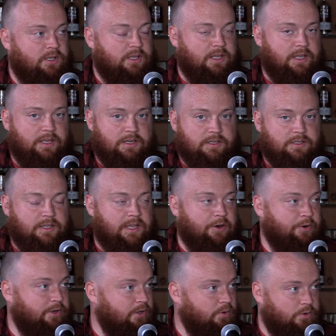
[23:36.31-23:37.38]
in
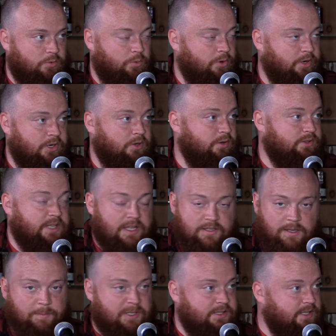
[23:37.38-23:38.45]
Gary Oak, Oregon oak.
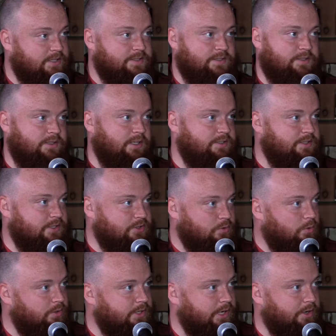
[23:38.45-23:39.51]
That's
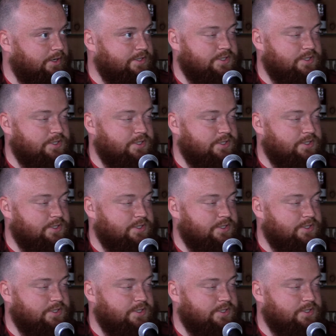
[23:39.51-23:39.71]
extraordinary.